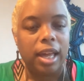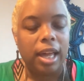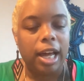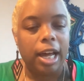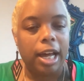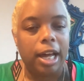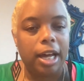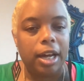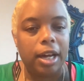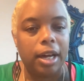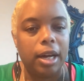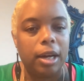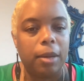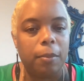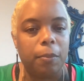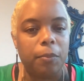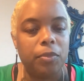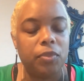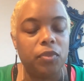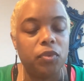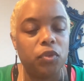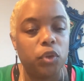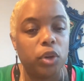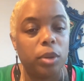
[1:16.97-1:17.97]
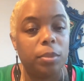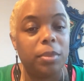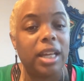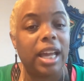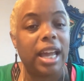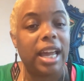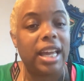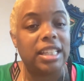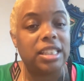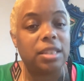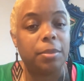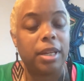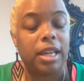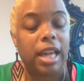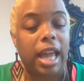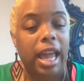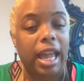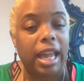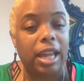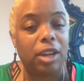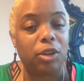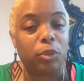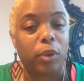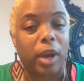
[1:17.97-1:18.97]
from the
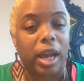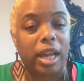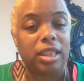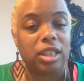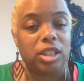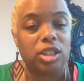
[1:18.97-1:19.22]
SBA, right?